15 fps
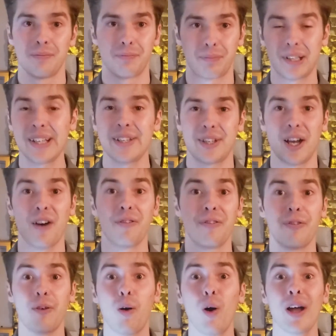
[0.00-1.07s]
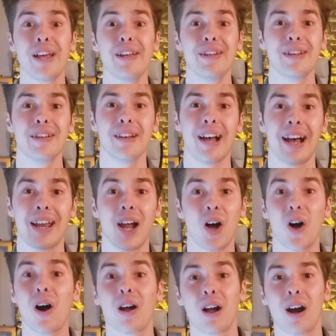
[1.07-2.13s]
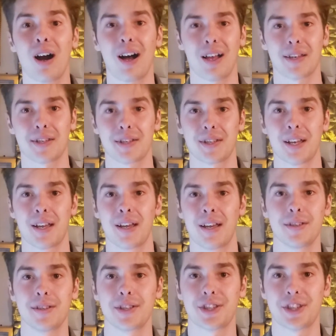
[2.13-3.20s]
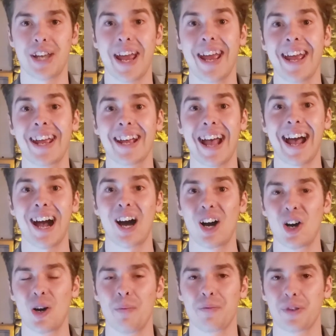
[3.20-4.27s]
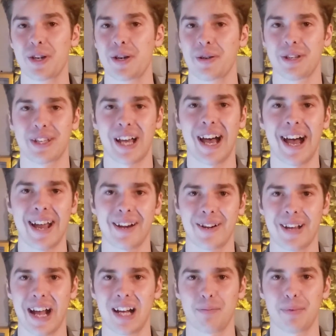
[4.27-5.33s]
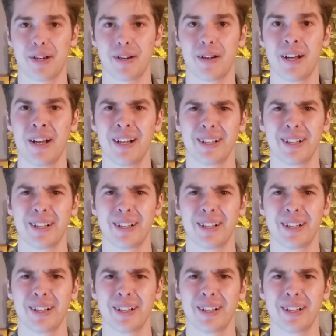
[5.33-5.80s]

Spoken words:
please avoid at all costs staying at home for your entire gap year.